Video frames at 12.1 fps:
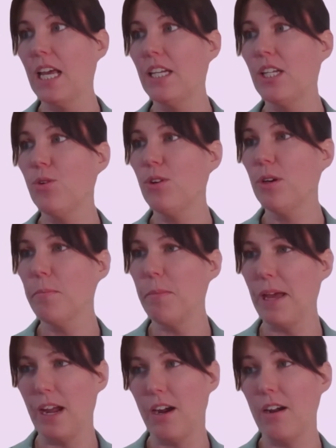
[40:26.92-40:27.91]
Can you
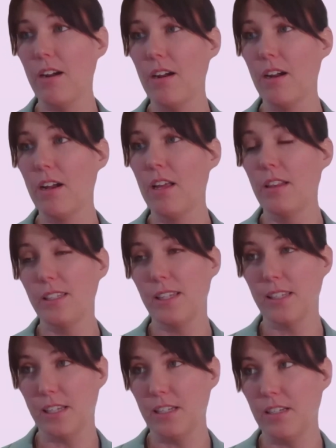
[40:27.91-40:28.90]
compare, this
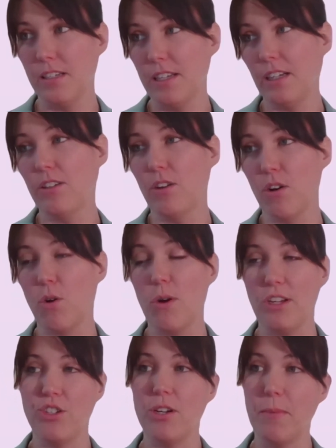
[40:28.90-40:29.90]
is a technical
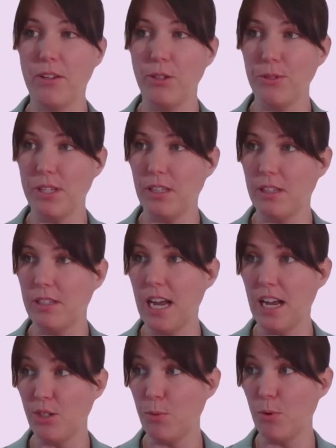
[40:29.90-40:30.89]
question about using the
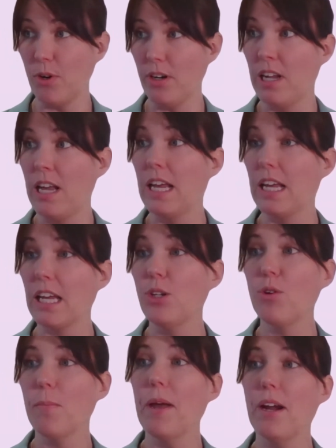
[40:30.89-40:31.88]
dashboard. Can
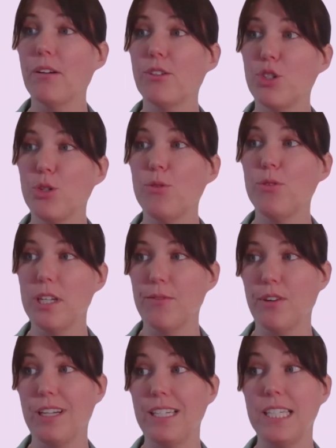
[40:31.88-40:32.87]
you compare two
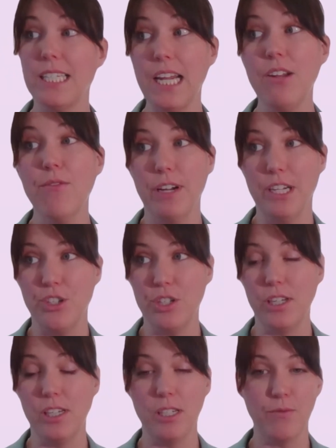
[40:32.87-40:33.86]
different date
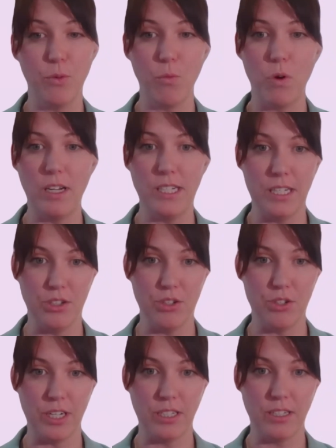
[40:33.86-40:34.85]
ranges for one
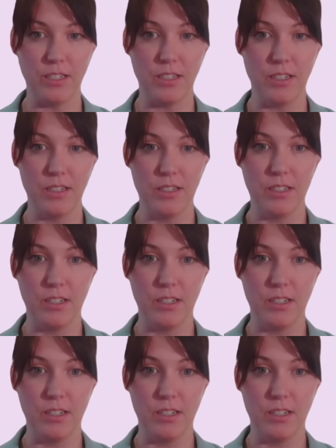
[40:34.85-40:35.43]
district?